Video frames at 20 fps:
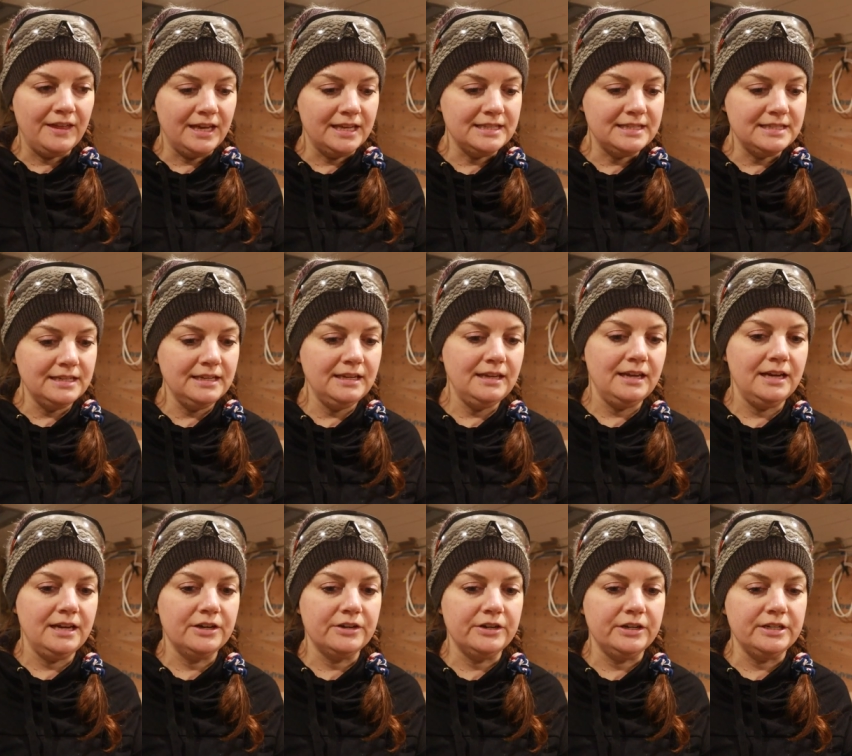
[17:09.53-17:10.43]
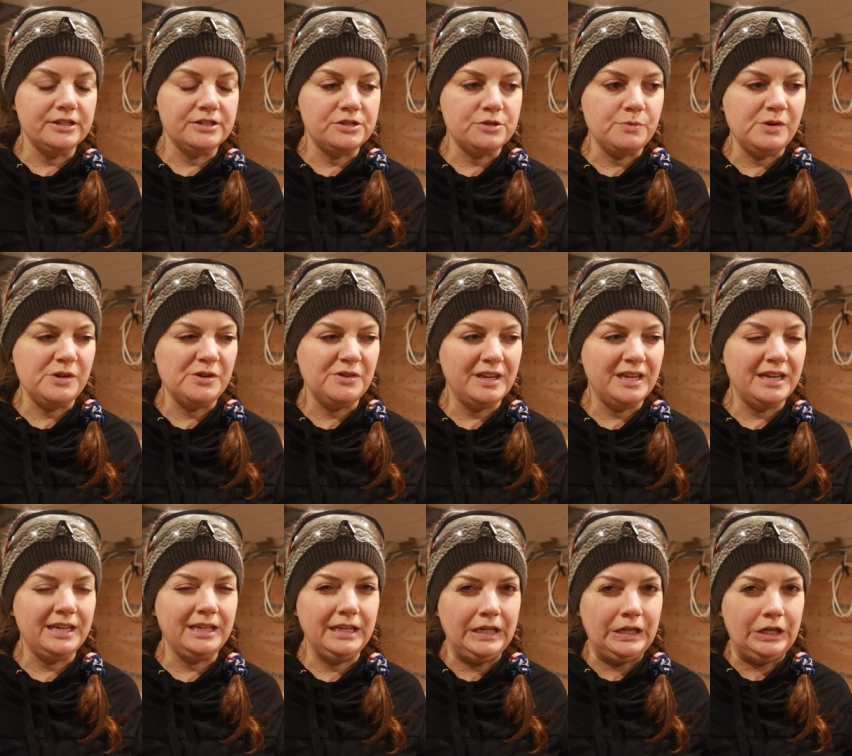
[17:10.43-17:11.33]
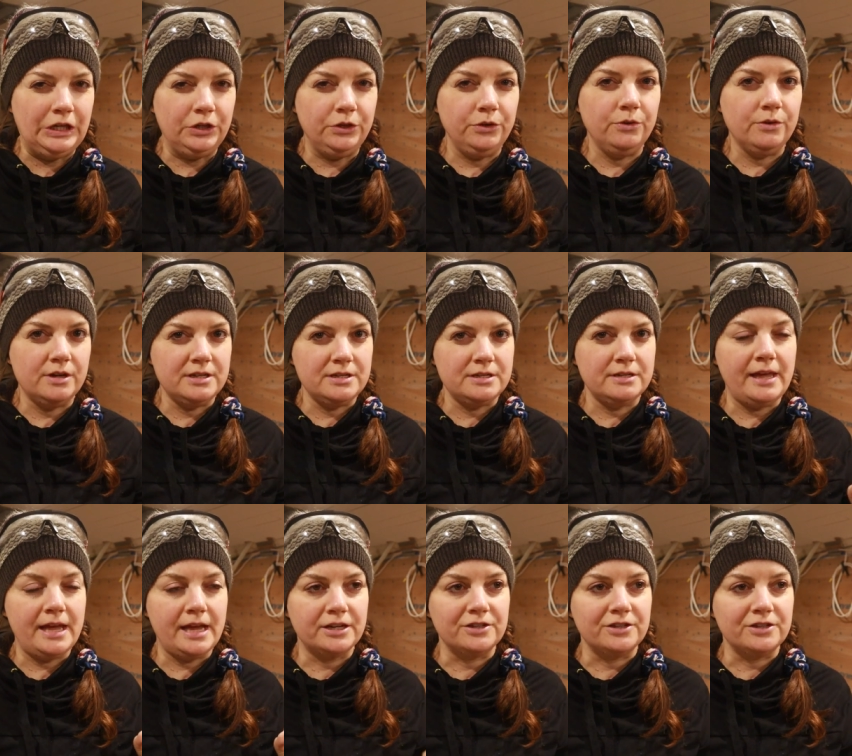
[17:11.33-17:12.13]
that sink area so we don't get any glue onto the